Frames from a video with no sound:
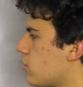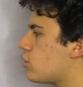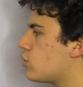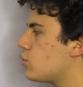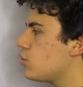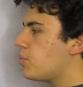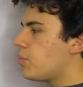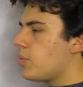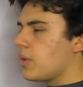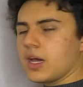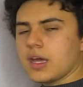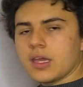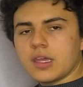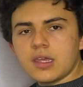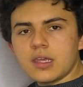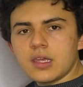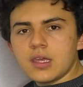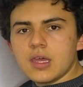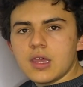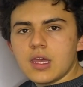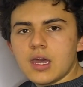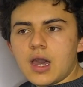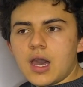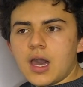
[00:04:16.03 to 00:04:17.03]
two pi
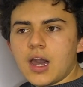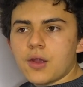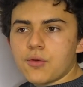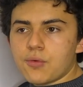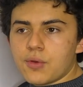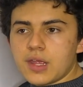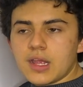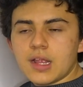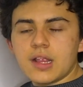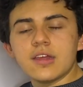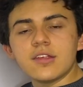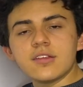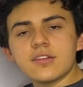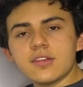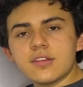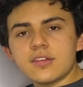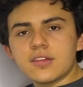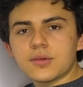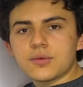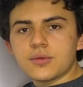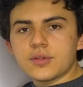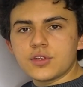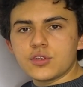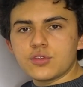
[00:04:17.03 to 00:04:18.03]
Uh, radians is
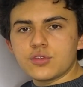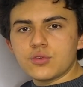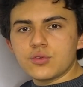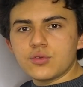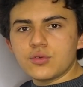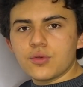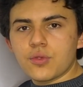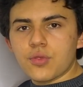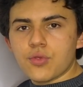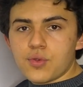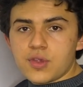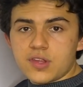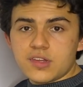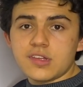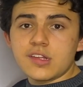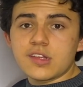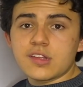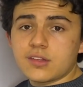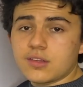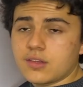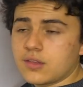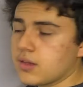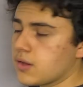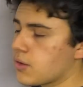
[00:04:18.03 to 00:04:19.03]
equal to three hundred
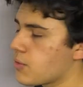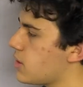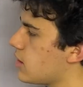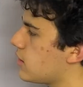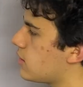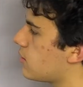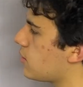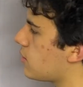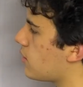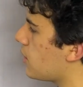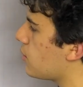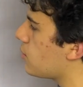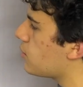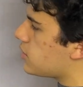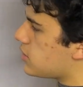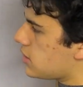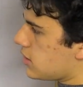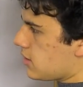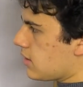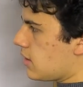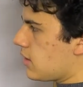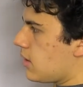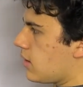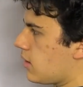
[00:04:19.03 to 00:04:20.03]
sixty degrees, okay, which
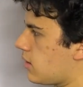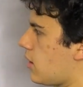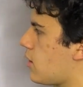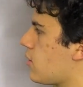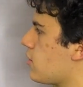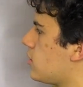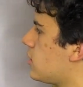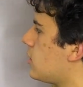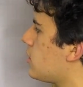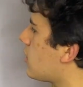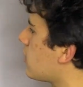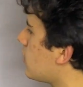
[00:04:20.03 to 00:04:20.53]
is an entire cir